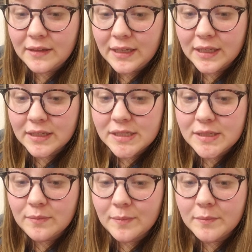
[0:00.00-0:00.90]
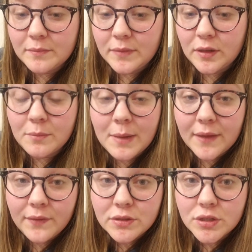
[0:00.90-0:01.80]
leading into,
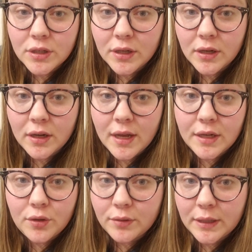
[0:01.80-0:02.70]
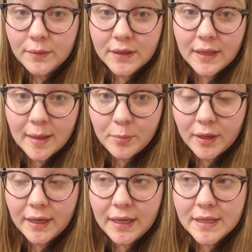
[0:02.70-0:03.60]
my future in a career with the
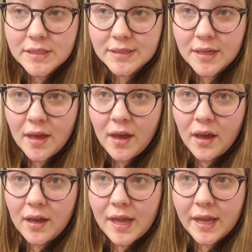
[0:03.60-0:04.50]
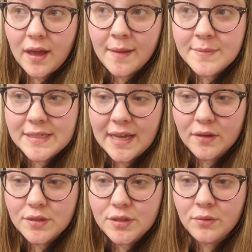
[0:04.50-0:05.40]
library, it comes
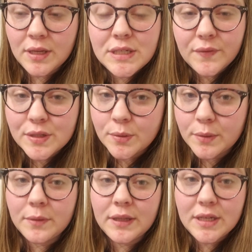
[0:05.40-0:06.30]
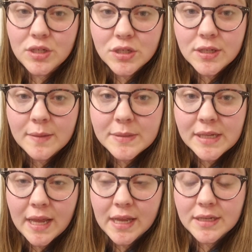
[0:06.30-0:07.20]
down to individual relationships,
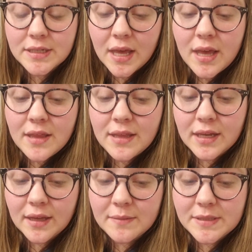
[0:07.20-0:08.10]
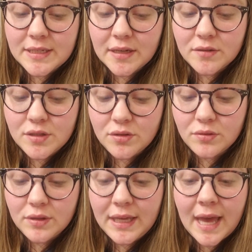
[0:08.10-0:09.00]
and then it comes down
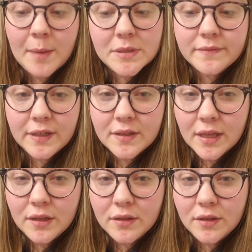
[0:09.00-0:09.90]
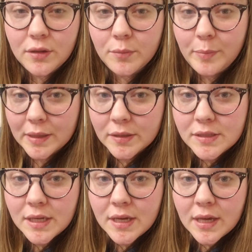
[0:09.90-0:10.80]
to the atmosphere that you
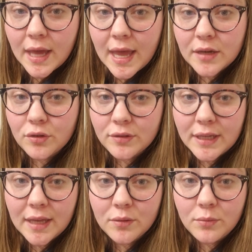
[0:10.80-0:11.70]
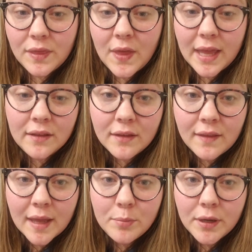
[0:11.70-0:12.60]
build and create within the
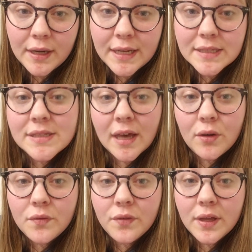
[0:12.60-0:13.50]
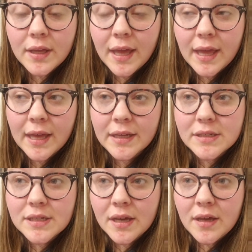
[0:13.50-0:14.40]
library itself, and